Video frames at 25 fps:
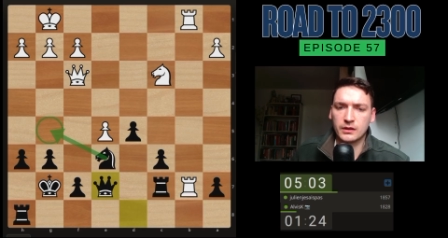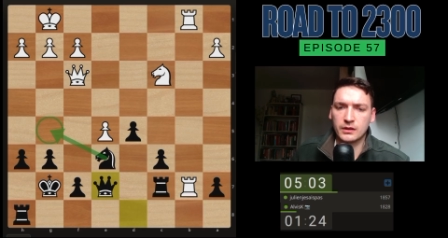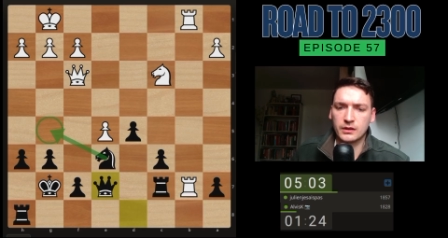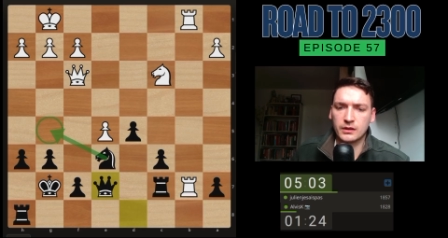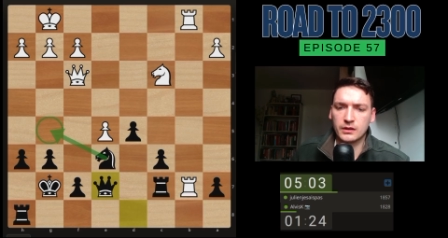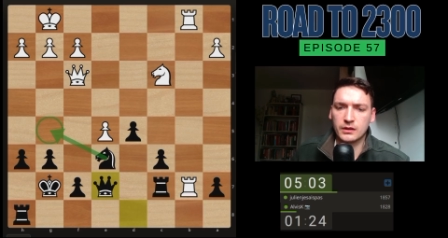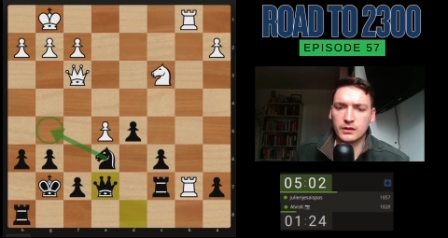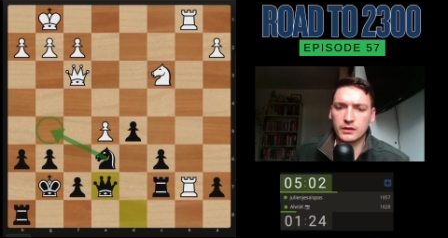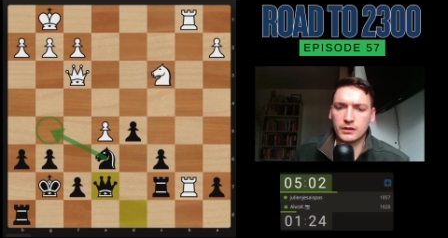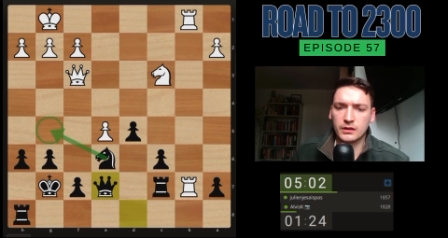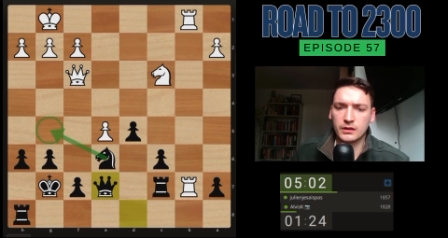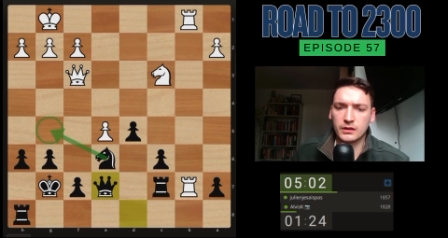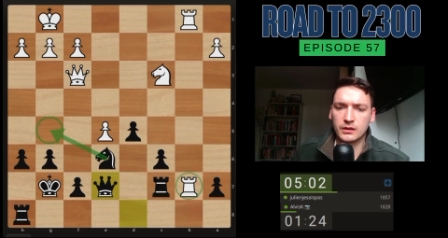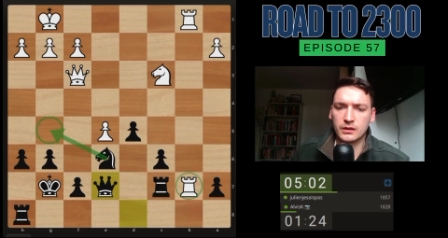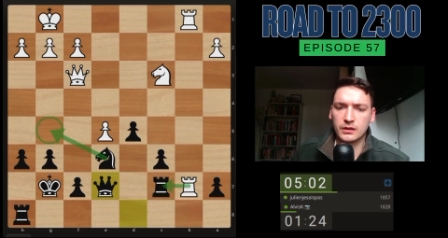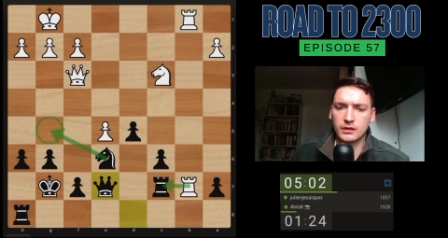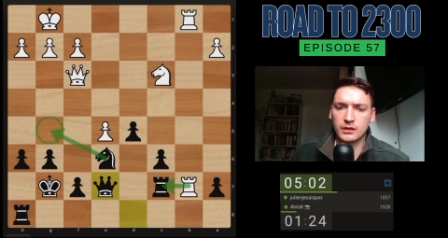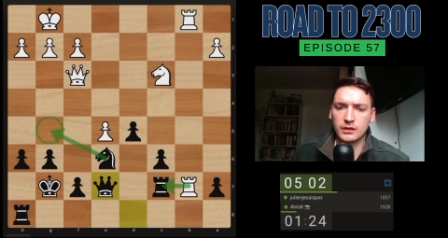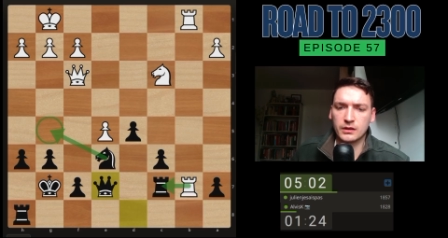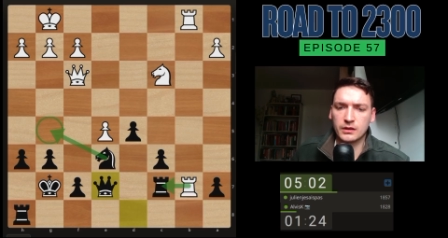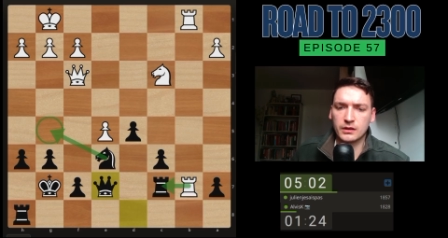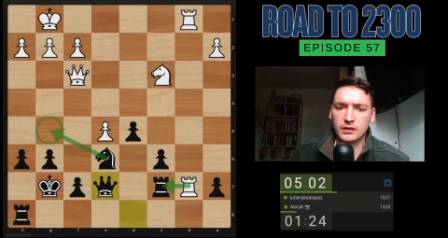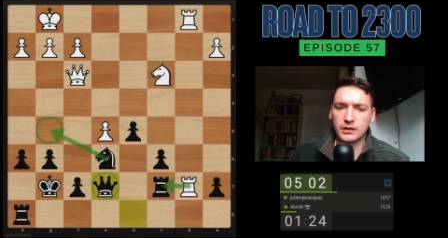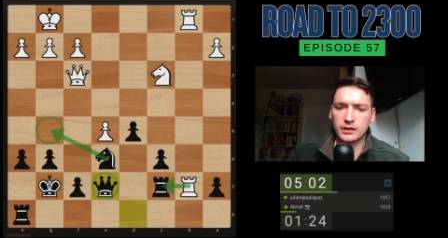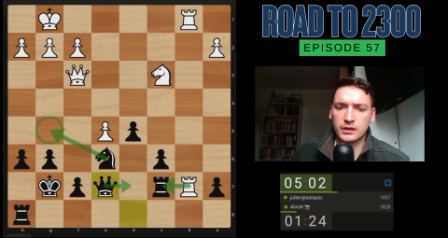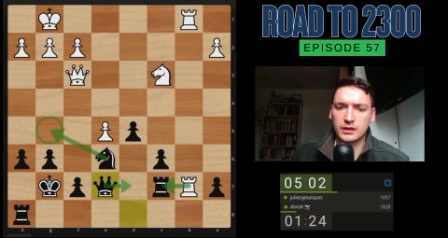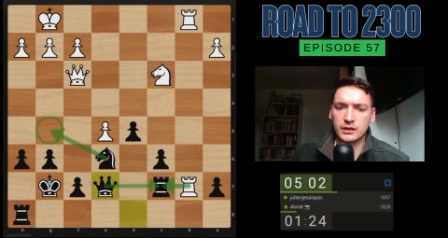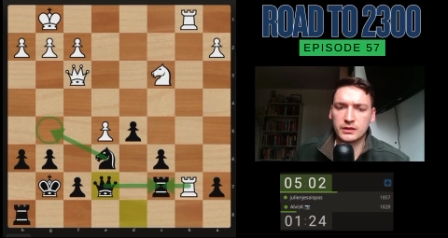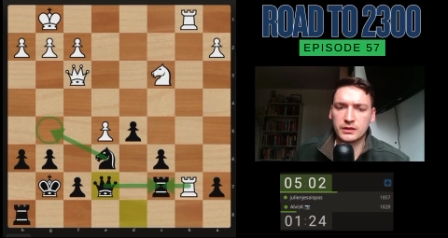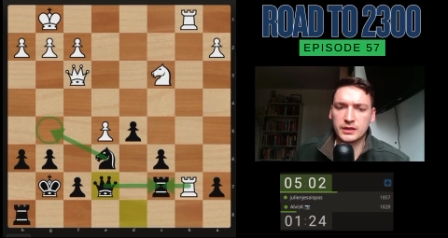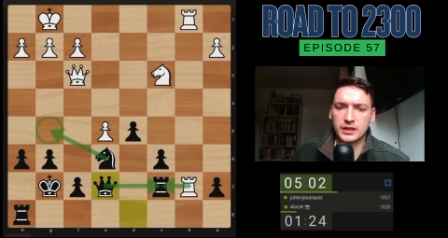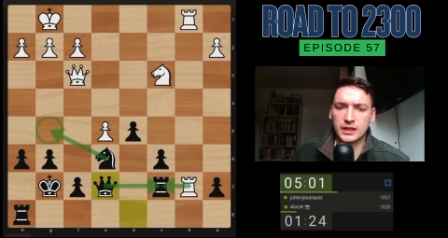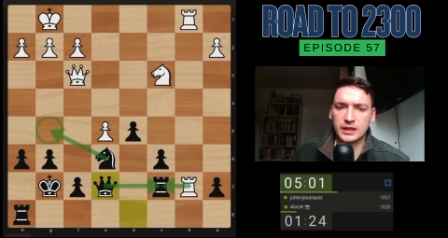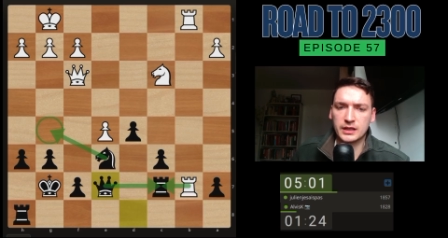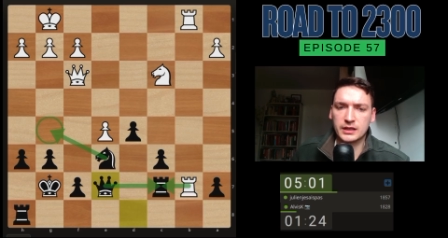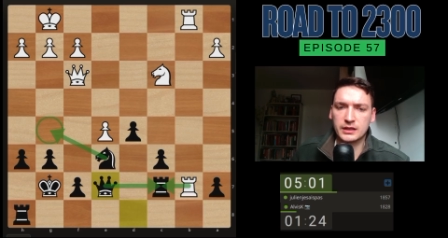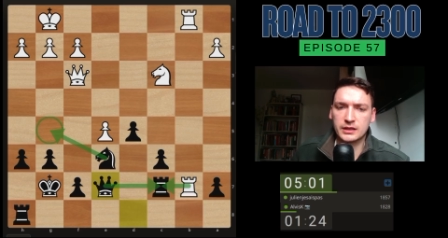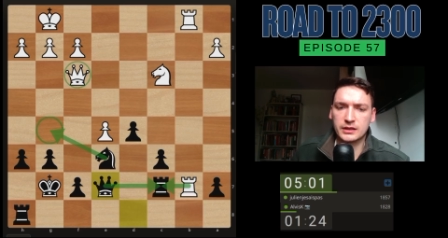And then
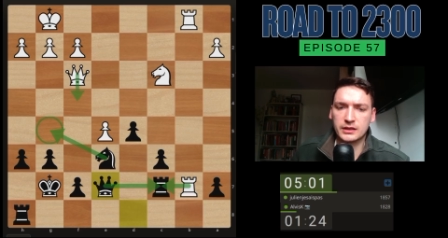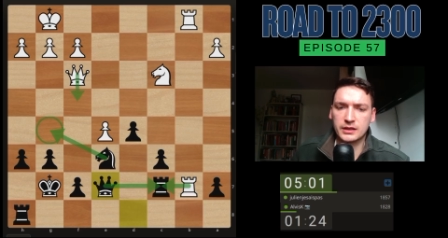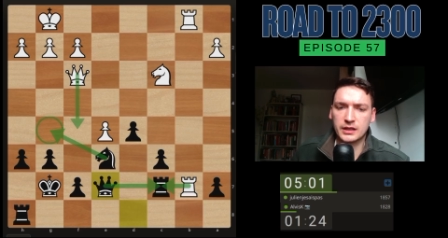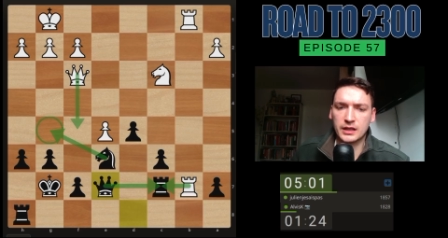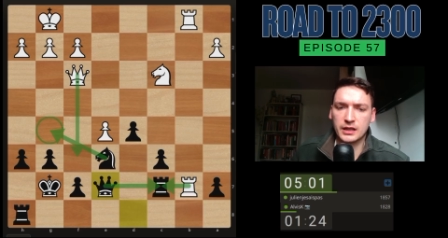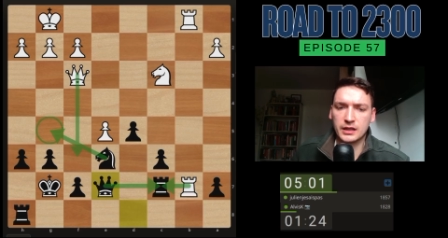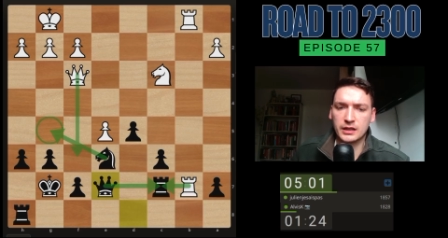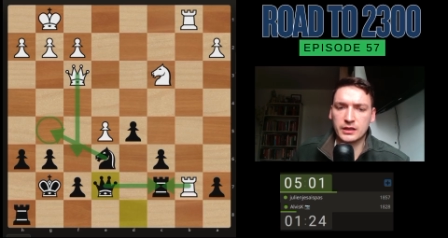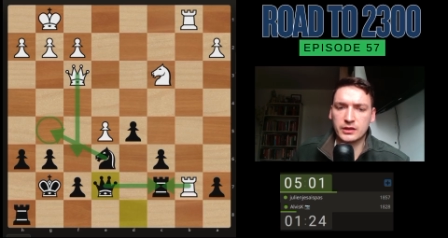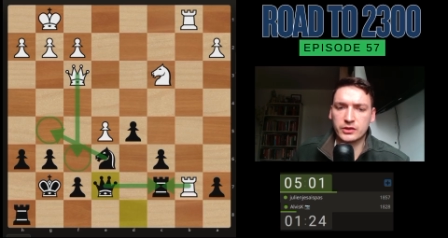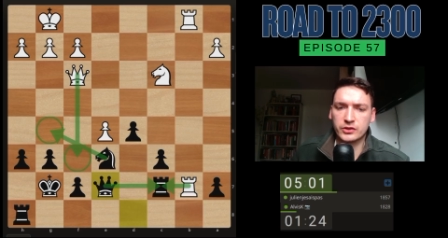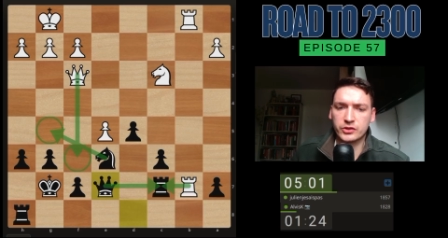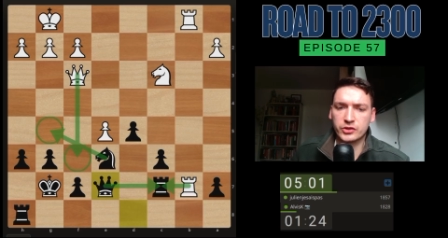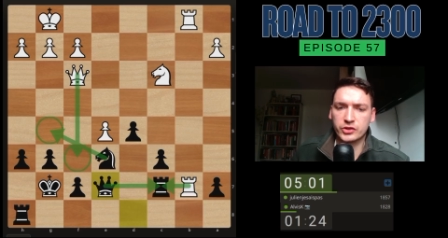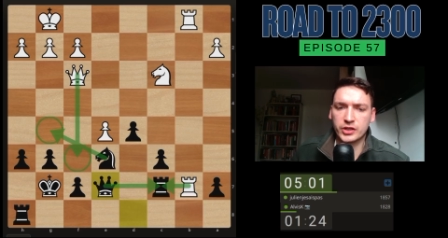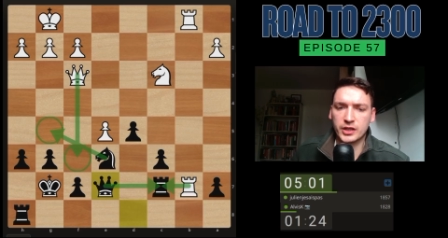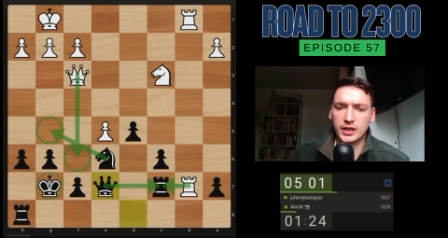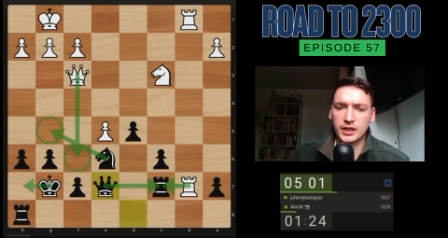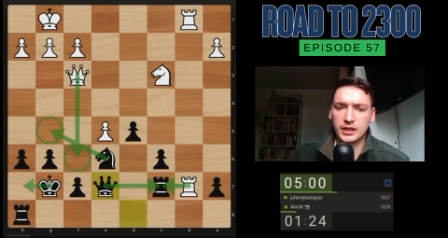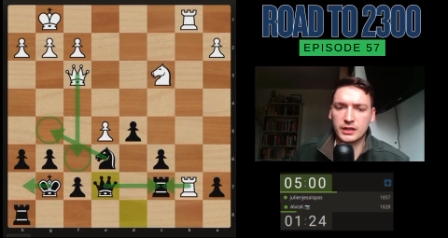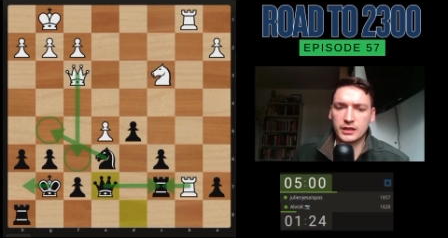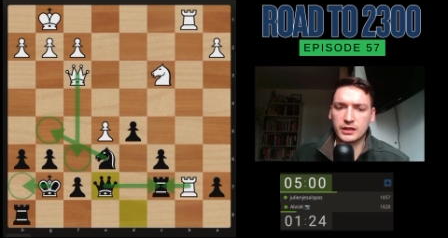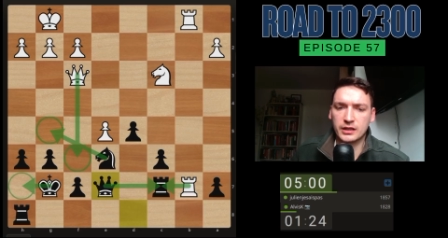takes, check